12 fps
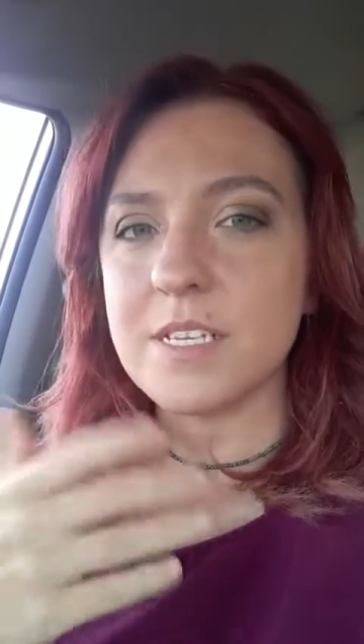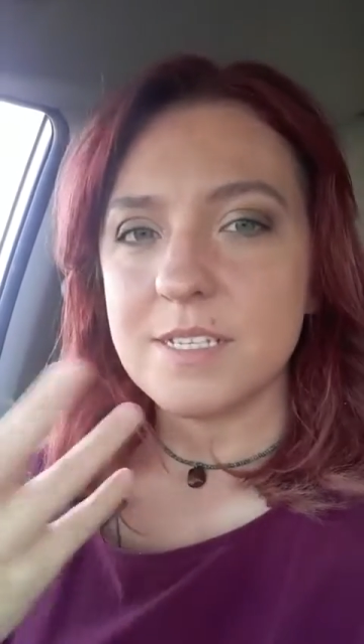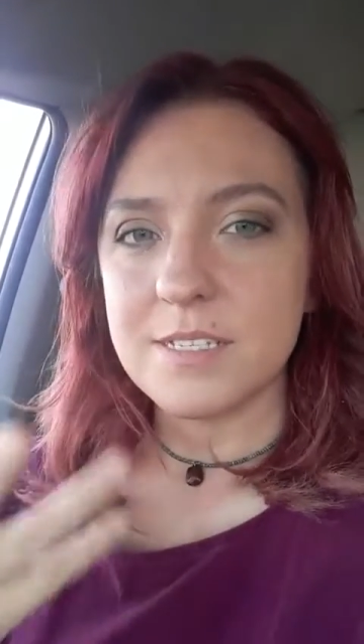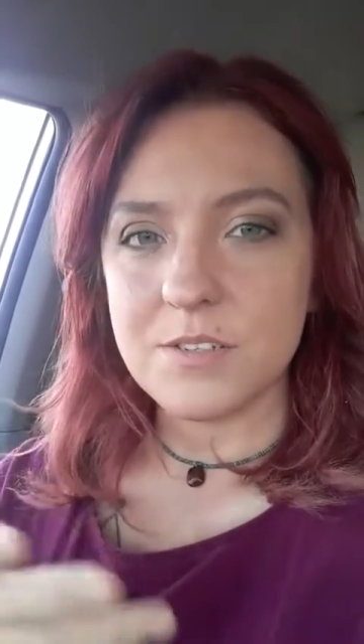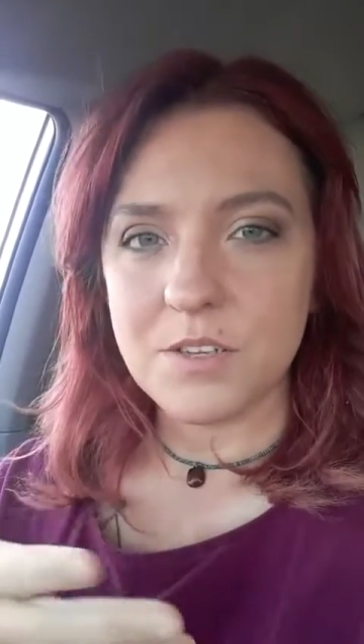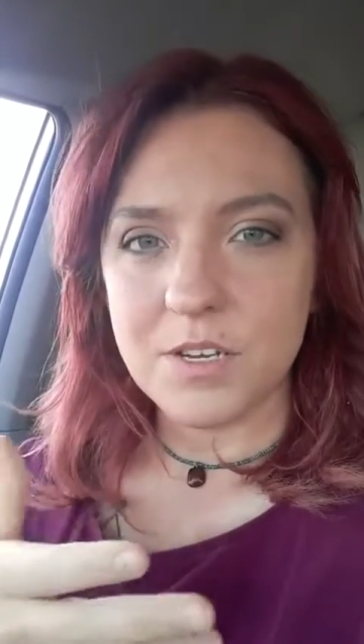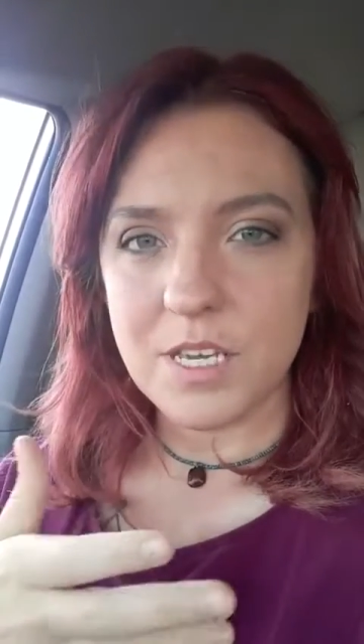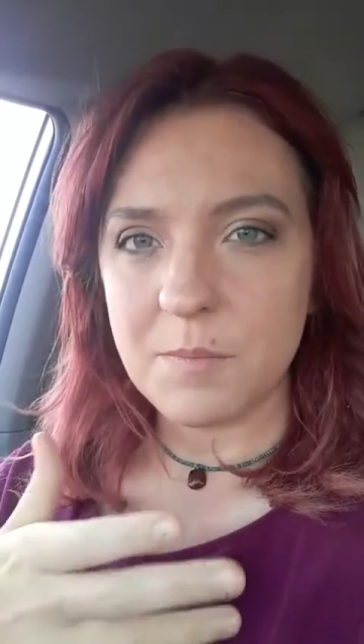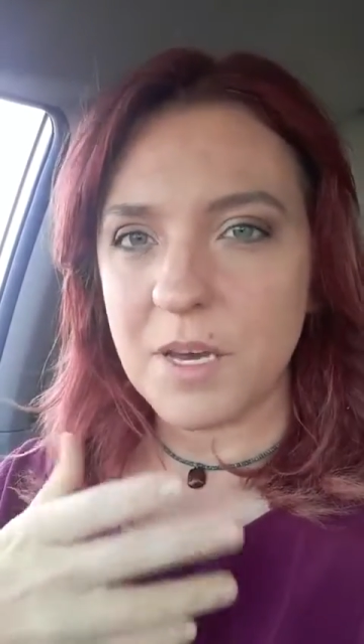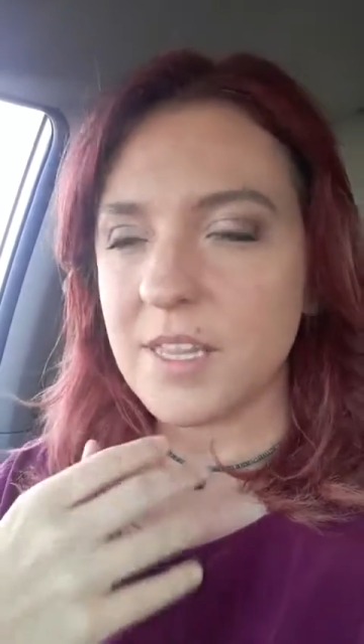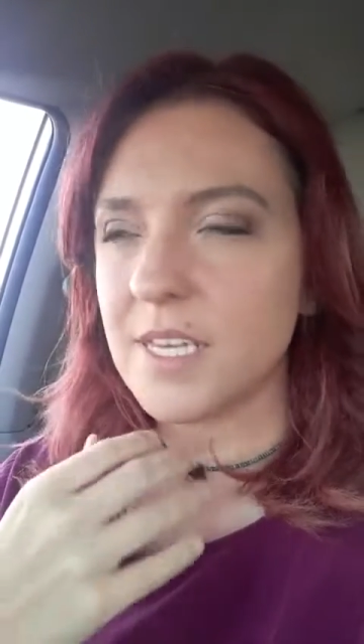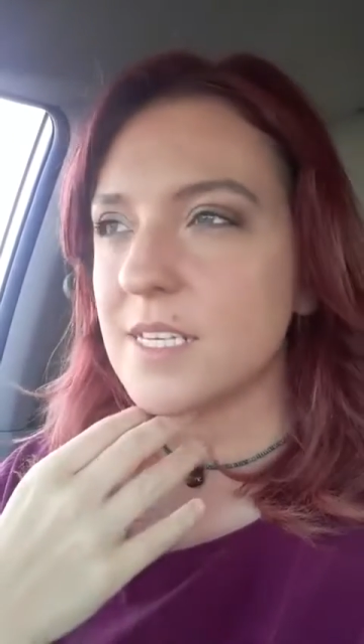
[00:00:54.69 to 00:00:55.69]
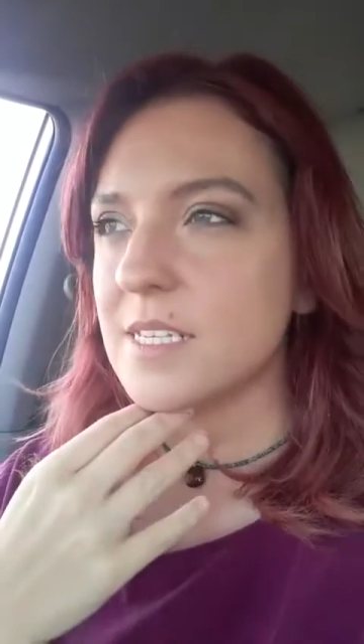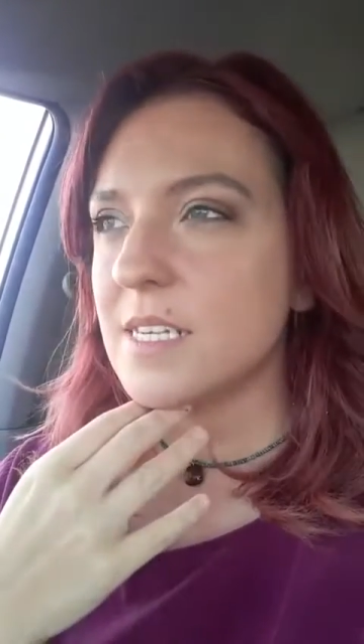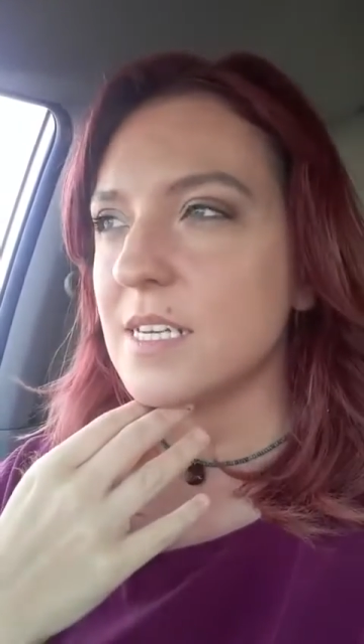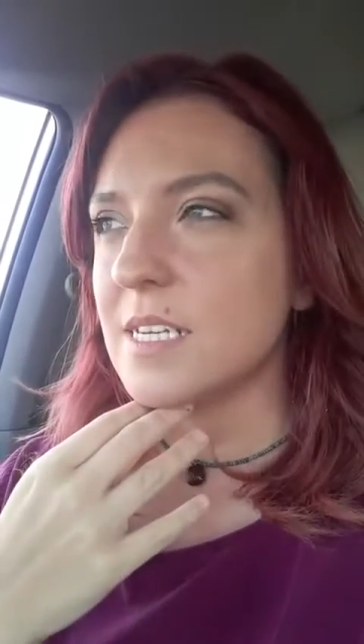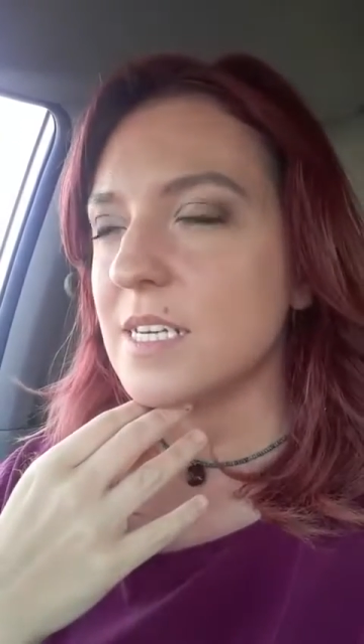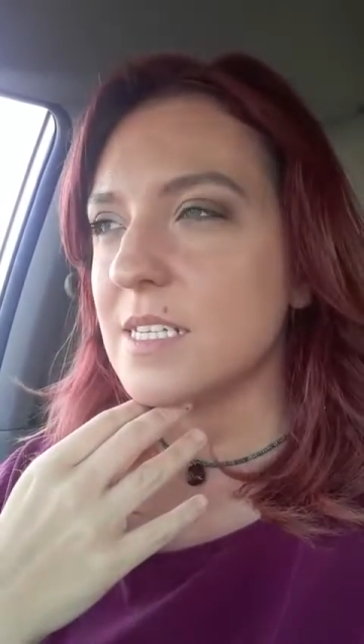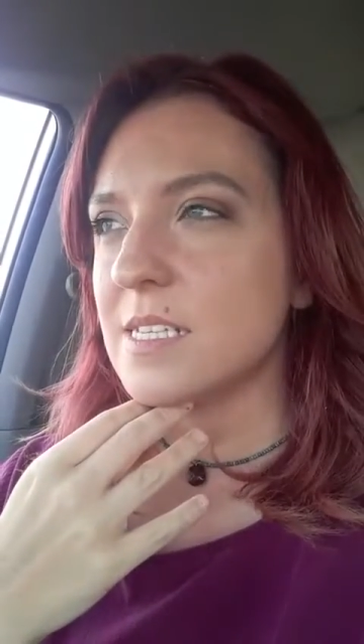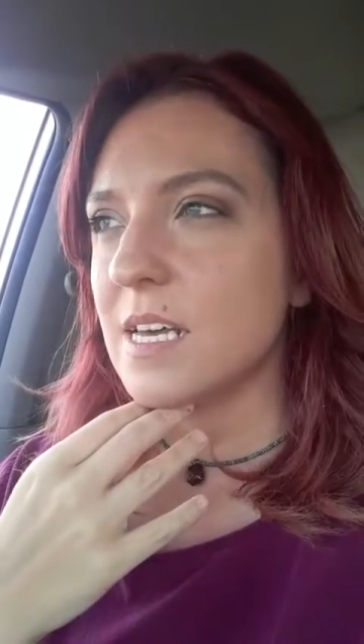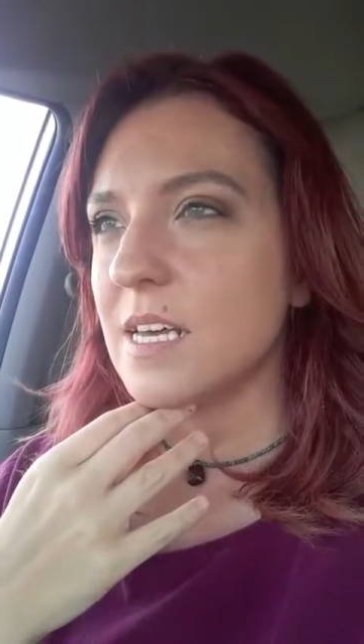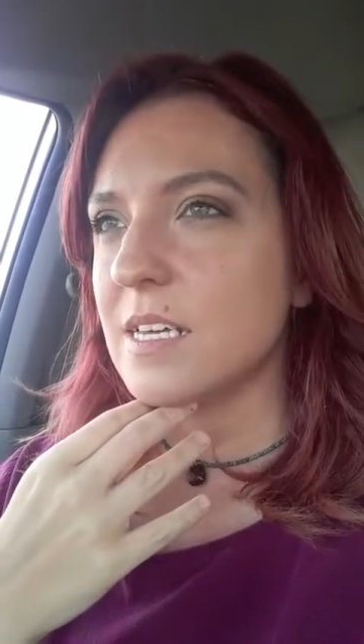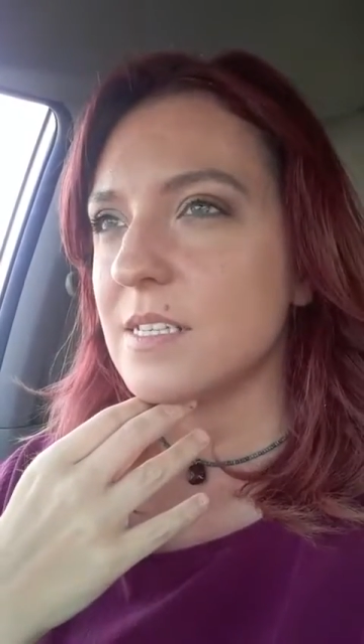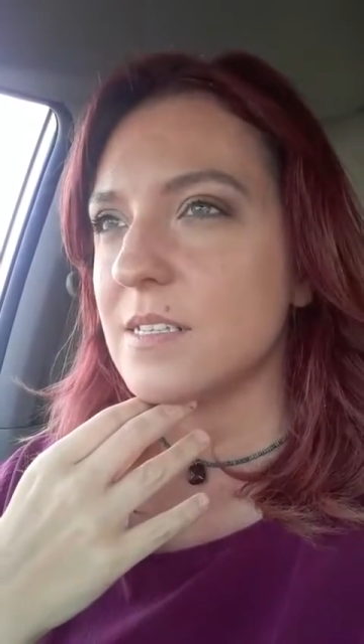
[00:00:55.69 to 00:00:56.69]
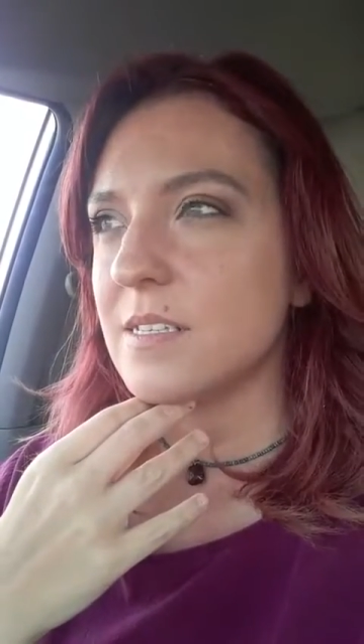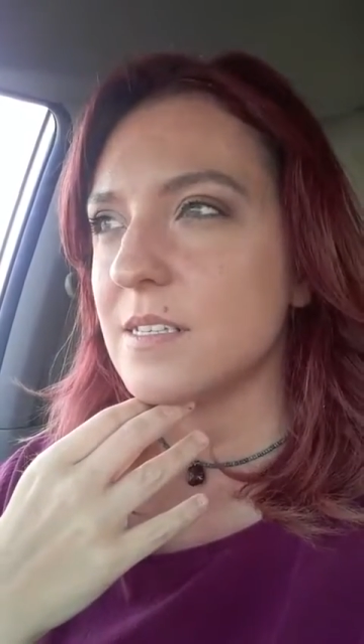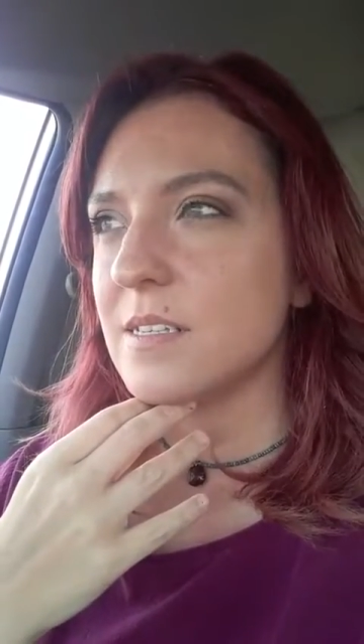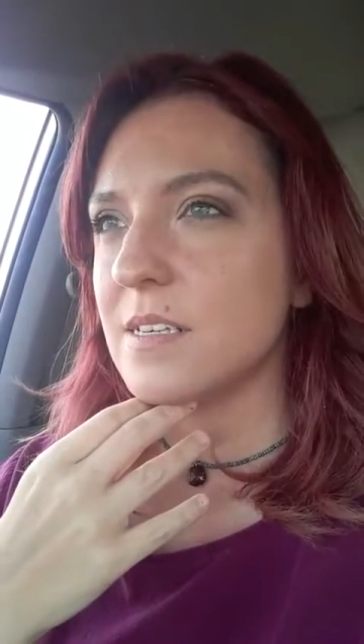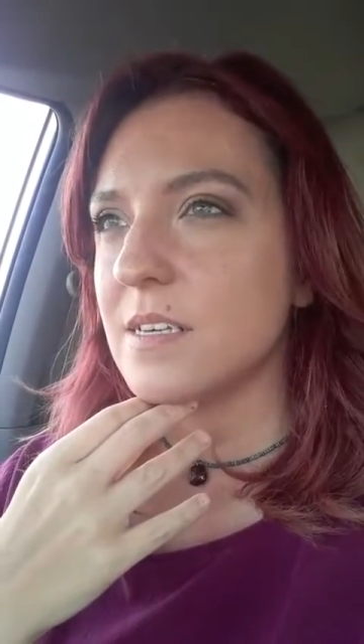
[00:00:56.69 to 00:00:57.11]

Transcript: he's still talking about this, and he says,